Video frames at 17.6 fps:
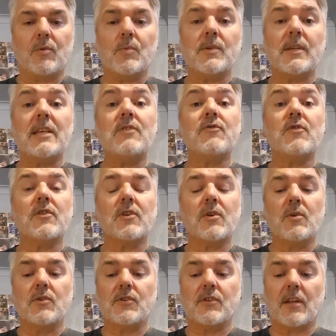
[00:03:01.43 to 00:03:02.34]
was
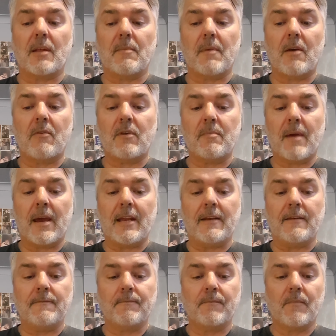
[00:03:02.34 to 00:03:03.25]
introduced to the merry
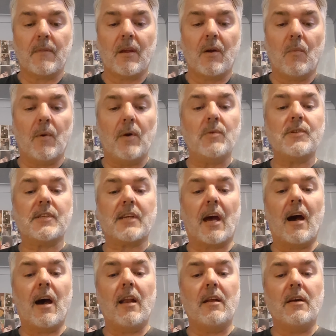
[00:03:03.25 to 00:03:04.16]
men, Will
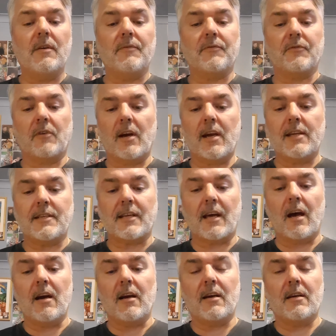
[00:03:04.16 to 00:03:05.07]
Scarlet, Friar
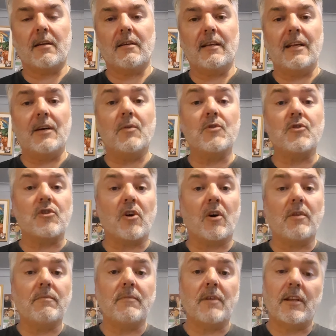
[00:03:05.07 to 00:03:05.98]
Tuck, Little
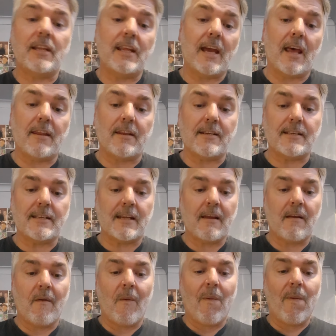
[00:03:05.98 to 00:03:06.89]
John and the others.
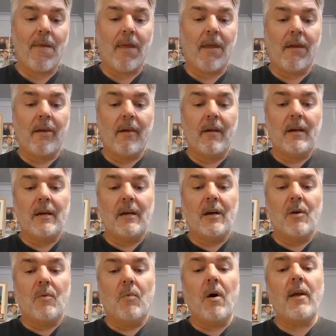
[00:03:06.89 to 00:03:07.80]

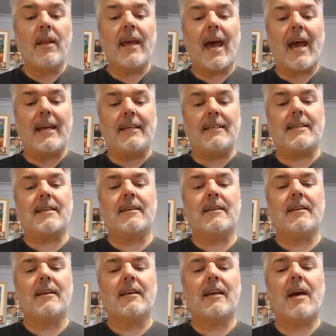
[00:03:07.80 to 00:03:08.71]
While they ate,
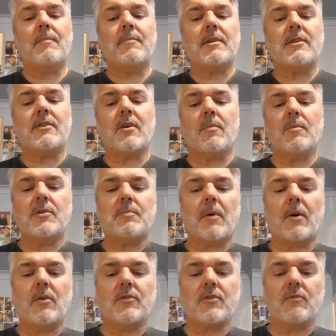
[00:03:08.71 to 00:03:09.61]
Captain Tom
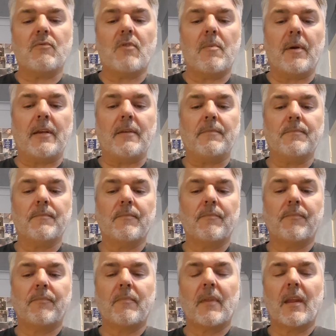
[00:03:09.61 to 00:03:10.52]
spoke to Robin,
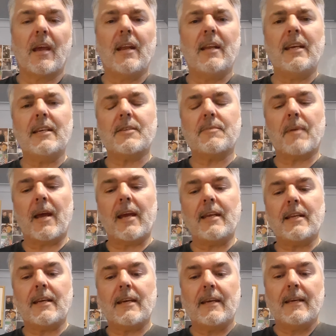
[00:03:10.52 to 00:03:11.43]
and he
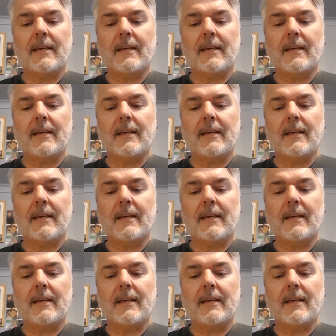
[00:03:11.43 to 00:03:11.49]
explained,